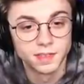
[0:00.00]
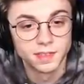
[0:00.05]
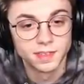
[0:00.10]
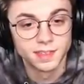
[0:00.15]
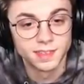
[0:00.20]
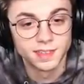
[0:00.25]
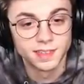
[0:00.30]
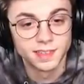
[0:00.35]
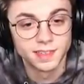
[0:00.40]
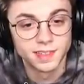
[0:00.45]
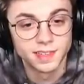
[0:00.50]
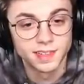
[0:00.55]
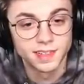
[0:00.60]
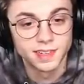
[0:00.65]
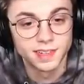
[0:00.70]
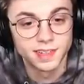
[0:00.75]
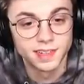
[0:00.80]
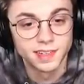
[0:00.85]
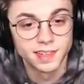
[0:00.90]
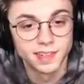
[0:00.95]

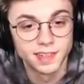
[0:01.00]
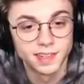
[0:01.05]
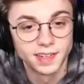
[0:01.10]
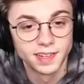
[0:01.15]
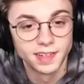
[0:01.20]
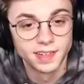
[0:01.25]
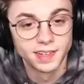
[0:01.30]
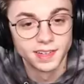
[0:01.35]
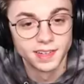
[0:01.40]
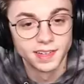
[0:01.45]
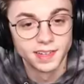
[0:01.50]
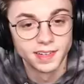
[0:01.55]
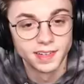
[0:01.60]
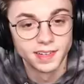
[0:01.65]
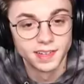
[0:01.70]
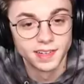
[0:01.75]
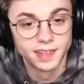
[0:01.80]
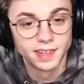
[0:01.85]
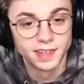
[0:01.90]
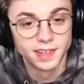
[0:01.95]

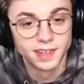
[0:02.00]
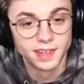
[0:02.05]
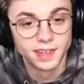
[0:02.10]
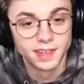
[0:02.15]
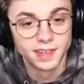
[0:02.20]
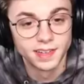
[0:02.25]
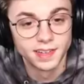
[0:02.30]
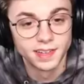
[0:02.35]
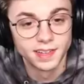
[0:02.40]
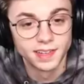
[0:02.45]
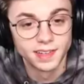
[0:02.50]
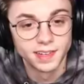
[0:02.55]
(silence)